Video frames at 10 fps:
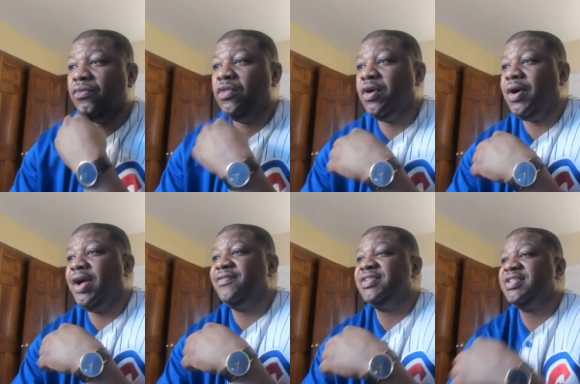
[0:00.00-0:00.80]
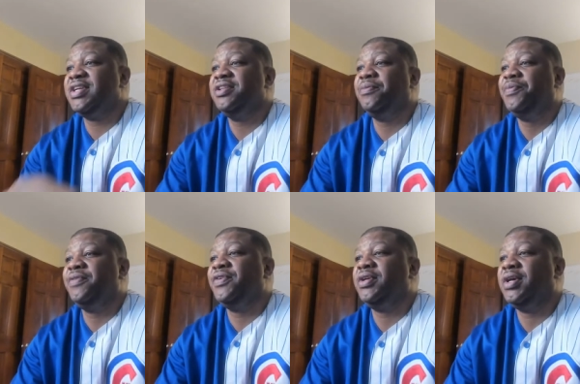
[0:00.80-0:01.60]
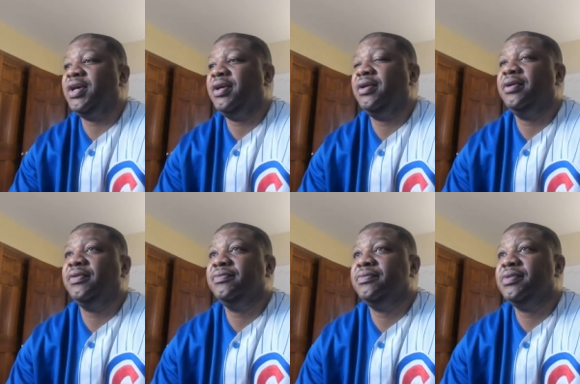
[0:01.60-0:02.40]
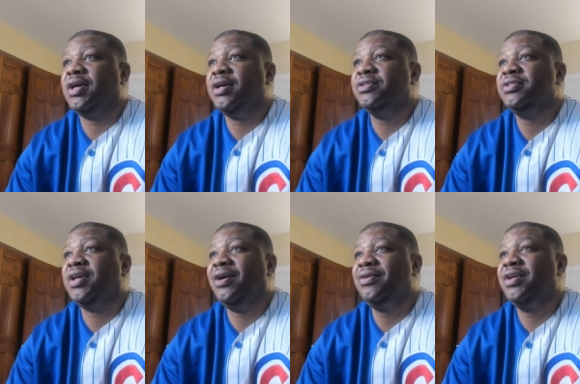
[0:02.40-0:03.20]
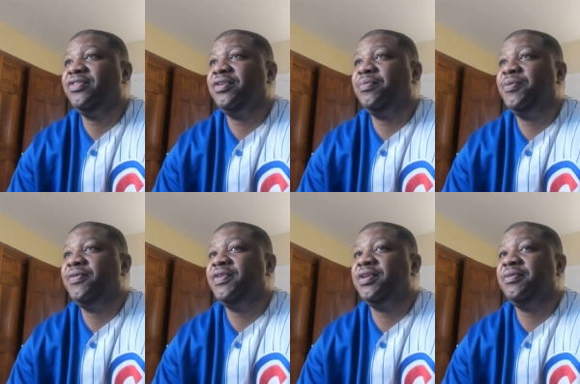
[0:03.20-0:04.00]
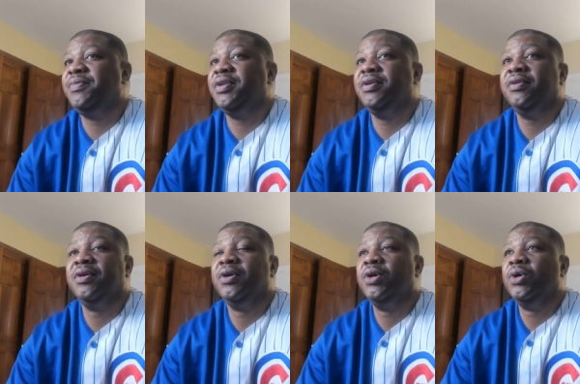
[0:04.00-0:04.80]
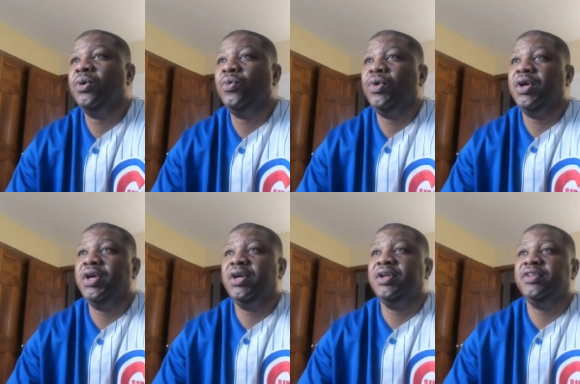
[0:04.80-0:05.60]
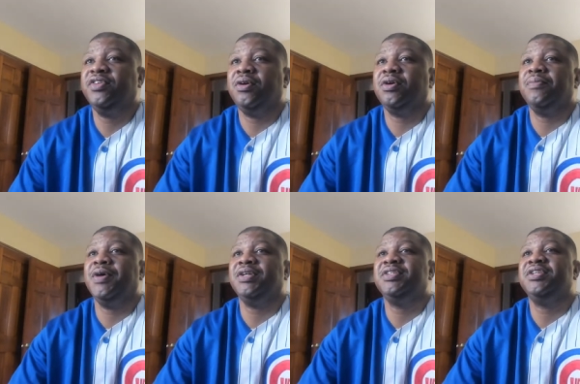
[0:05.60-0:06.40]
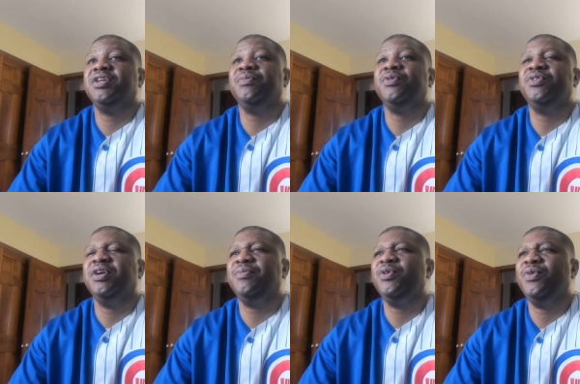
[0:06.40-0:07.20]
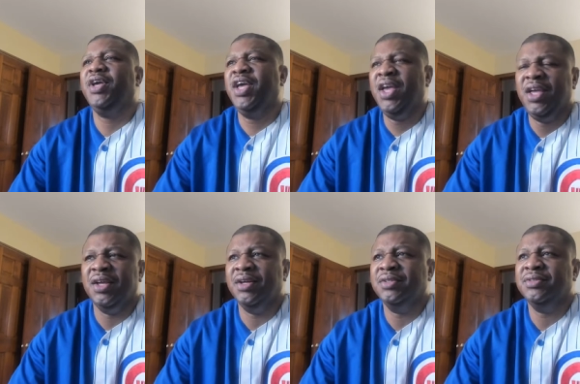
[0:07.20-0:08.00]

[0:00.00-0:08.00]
No, I haven't seen the pivot yet. I'll, I'll get to the pivot in a minute. We're here to talk about the WWE.